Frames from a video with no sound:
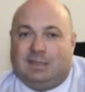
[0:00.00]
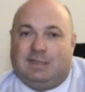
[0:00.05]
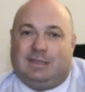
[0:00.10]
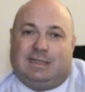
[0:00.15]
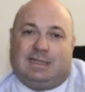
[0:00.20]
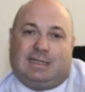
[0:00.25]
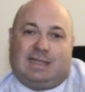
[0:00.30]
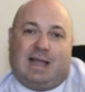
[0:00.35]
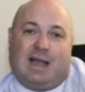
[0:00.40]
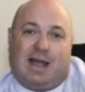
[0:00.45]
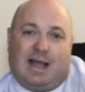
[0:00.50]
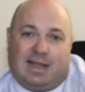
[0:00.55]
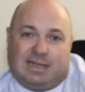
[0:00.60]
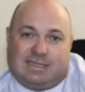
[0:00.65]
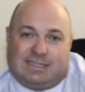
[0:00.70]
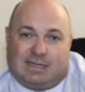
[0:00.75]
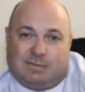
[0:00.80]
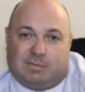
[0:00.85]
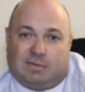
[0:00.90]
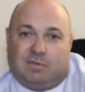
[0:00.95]
The
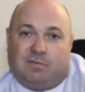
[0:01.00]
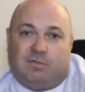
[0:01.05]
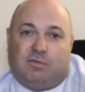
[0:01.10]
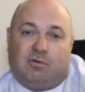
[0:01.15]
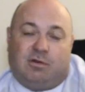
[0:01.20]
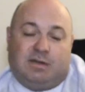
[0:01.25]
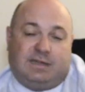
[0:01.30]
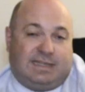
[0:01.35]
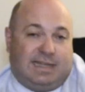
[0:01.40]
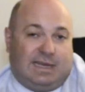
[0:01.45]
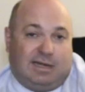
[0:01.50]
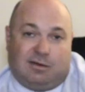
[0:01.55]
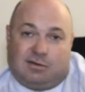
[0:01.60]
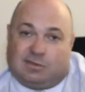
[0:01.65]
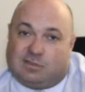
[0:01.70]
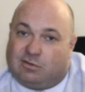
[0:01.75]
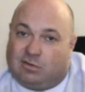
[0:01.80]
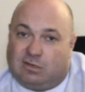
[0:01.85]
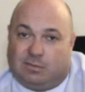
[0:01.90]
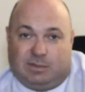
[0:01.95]
concept of voir dire
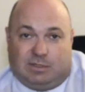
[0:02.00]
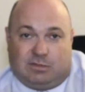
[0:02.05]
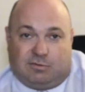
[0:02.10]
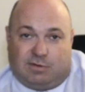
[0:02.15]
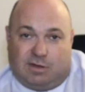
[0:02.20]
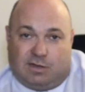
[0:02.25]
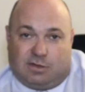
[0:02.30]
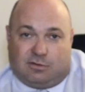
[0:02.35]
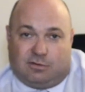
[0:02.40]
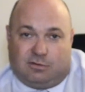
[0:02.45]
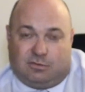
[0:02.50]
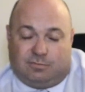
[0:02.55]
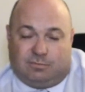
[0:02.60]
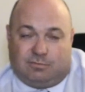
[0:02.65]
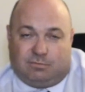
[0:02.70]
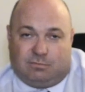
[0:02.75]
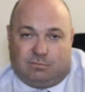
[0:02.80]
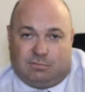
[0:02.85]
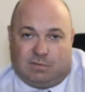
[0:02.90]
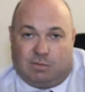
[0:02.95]
is going to be critical.
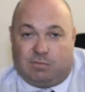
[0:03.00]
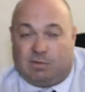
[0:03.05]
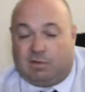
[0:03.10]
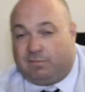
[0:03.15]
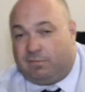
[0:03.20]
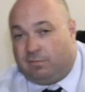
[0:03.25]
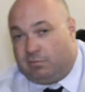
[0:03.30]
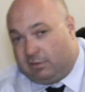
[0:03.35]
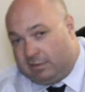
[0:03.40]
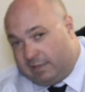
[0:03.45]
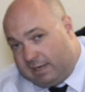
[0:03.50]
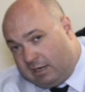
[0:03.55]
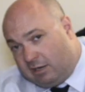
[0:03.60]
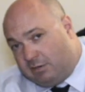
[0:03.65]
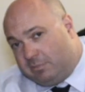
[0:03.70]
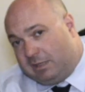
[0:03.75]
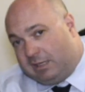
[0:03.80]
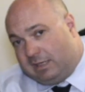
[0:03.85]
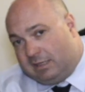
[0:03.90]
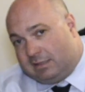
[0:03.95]
And what voir dire
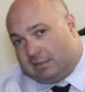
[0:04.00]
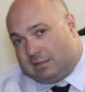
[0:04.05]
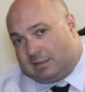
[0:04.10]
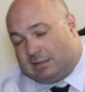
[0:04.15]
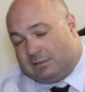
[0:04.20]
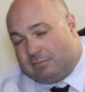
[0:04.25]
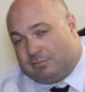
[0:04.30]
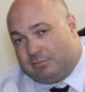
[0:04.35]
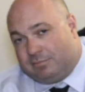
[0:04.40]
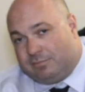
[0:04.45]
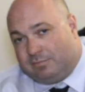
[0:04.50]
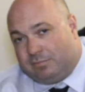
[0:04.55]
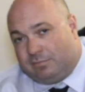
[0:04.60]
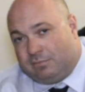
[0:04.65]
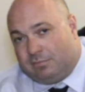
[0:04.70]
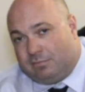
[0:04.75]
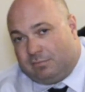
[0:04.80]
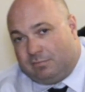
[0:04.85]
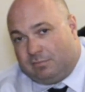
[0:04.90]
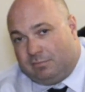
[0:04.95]
means
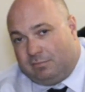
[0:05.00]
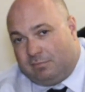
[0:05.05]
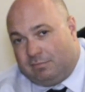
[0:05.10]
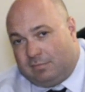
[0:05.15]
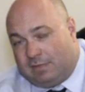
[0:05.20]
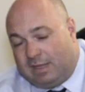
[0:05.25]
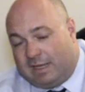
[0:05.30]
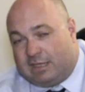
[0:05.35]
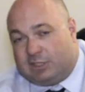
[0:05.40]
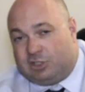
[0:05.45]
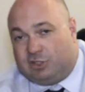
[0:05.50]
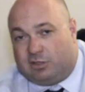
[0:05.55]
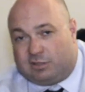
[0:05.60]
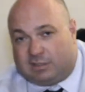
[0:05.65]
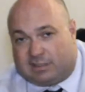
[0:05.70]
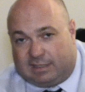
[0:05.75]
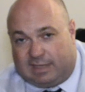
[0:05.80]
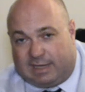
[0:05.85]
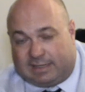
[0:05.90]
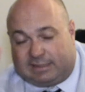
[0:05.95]
is you're
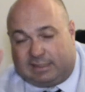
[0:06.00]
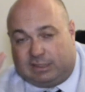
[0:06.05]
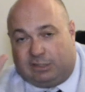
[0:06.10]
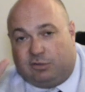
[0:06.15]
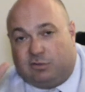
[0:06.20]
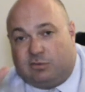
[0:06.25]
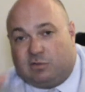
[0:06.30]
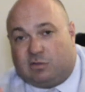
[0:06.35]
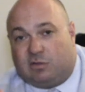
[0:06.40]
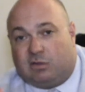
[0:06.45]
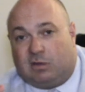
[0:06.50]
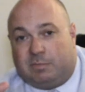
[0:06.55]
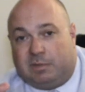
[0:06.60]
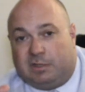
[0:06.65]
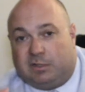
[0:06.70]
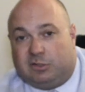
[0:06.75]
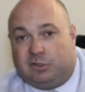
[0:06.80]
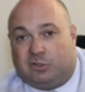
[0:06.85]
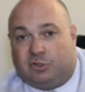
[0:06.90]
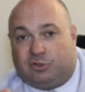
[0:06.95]
selecting who's going to be
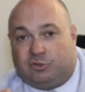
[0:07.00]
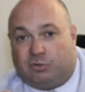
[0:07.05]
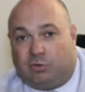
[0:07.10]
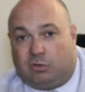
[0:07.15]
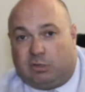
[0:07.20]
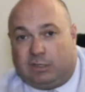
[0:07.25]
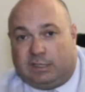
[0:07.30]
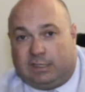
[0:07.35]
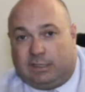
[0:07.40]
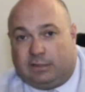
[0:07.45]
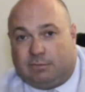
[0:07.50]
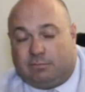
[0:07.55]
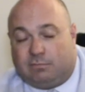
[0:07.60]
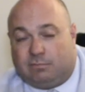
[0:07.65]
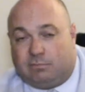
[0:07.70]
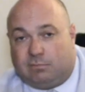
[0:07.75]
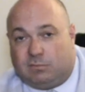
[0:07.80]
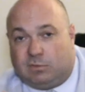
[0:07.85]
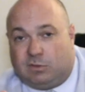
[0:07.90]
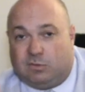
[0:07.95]
on your jury,
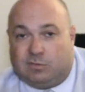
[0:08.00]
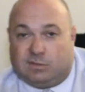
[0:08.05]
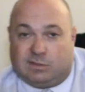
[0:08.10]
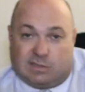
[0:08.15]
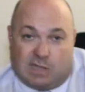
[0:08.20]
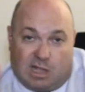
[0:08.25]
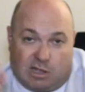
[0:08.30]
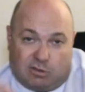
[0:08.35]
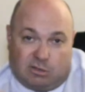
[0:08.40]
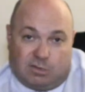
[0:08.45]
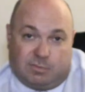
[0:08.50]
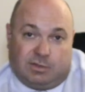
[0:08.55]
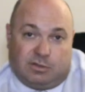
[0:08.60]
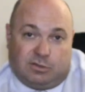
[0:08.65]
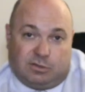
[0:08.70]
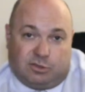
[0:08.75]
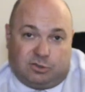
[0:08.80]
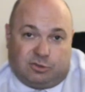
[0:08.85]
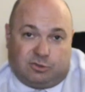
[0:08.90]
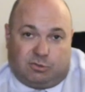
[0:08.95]
who's not going to be on
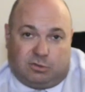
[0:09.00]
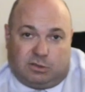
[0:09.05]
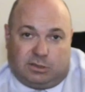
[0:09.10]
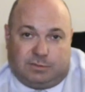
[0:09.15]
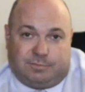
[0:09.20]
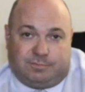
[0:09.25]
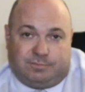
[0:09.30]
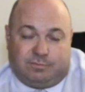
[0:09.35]
your jury.